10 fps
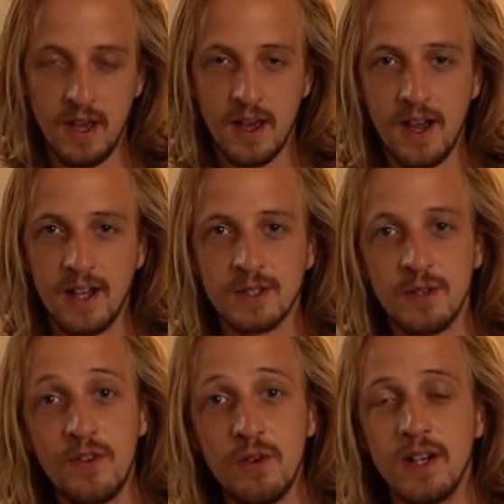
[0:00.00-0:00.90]
So
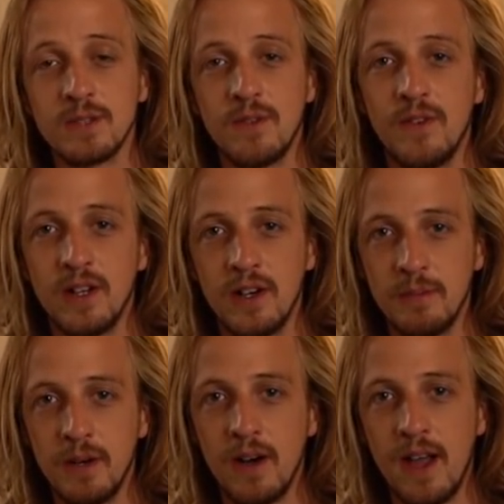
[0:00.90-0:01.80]
if you guys want to find out
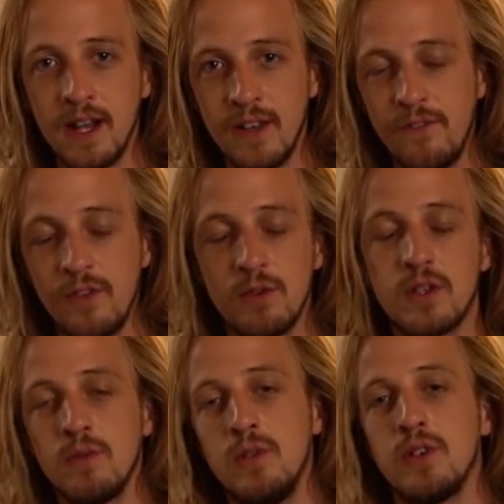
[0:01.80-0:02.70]
about any
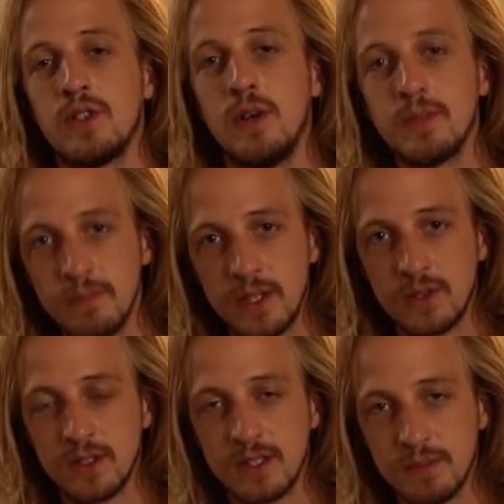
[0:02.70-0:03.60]
future workshops, make
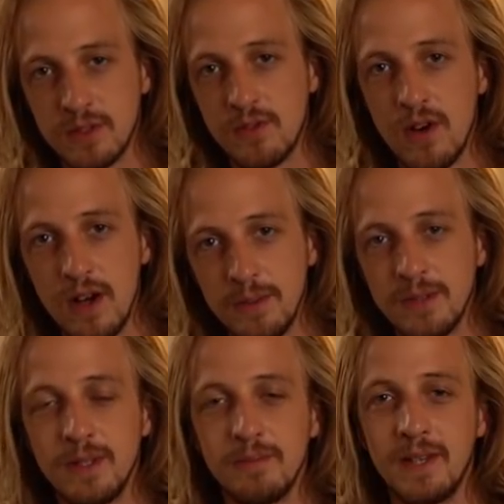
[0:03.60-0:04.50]
sure to subscribe to
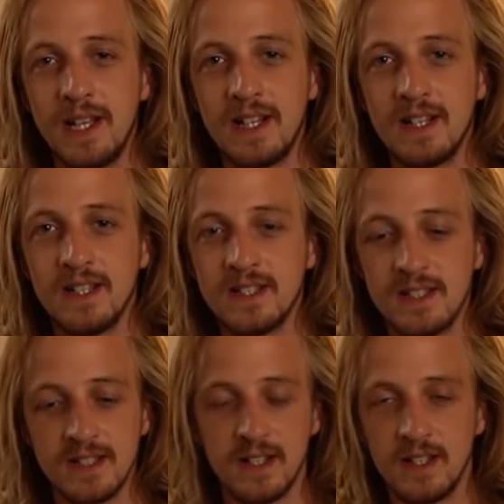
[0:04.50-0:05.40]
my mailing list.
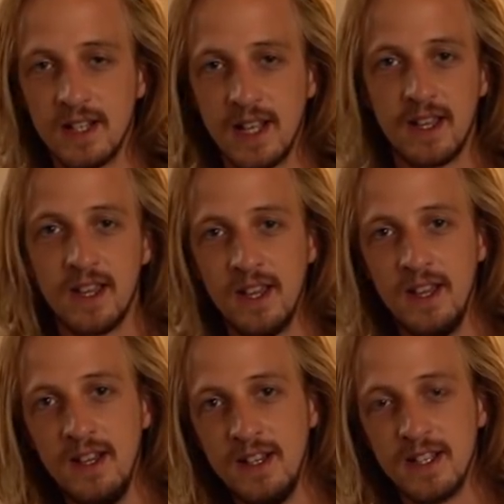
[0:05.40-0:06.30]
There's a little link
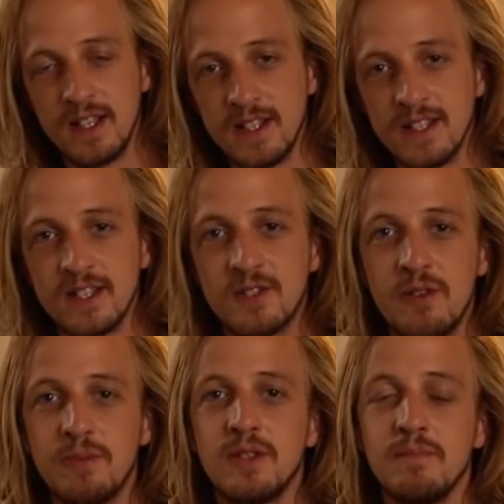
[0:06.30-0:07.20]
in the
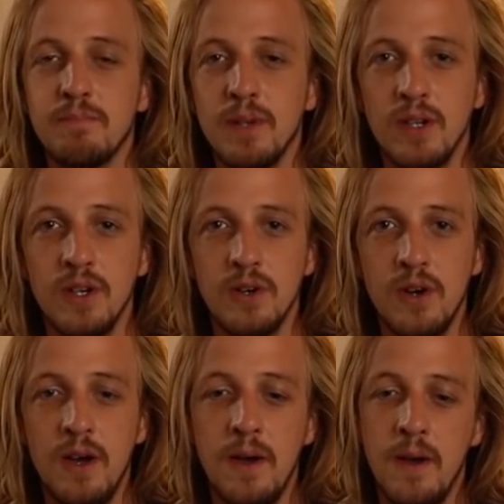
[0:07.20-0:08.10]
description below.